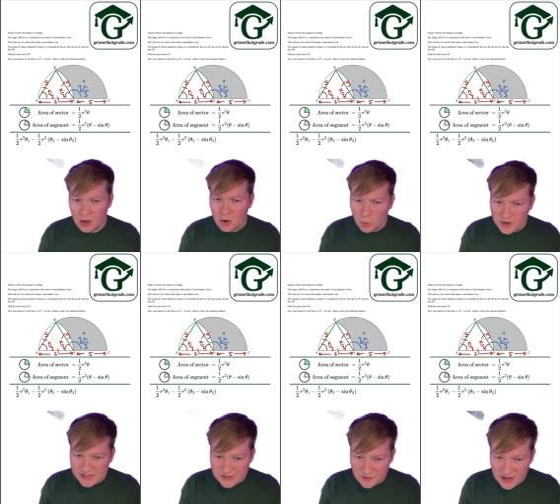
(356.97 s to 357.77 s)
What is
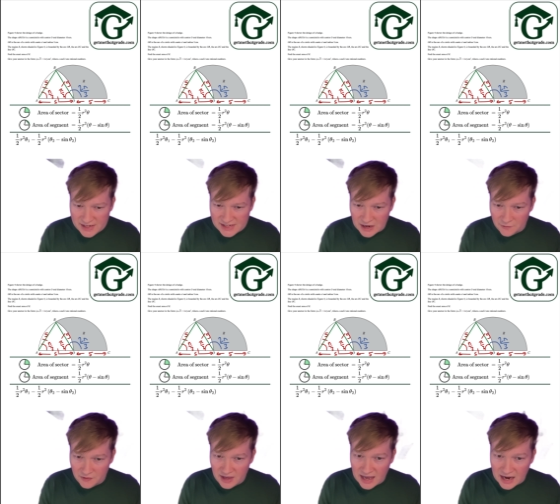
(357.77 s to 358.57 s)
theta for
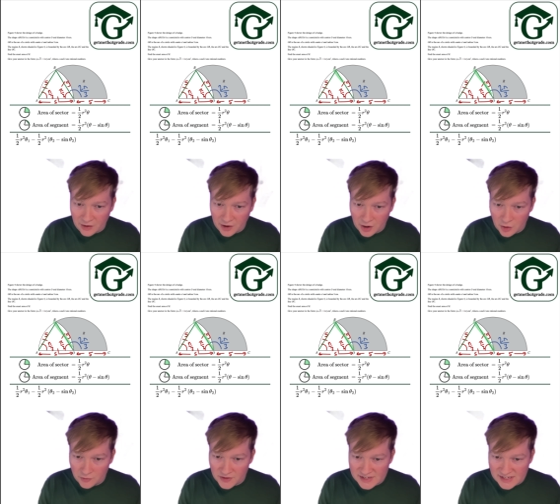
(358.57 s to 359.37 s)
the area of the
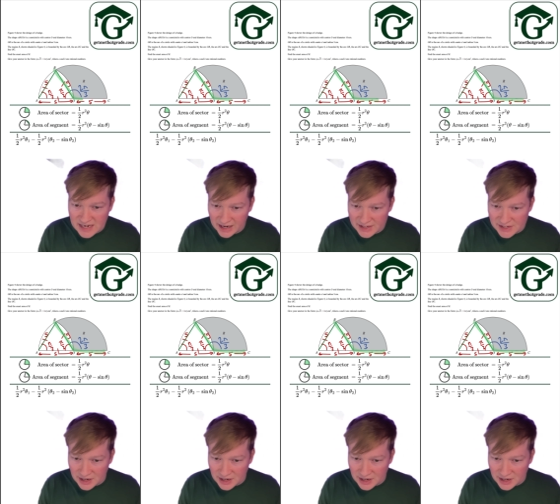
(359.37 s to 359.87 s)
sector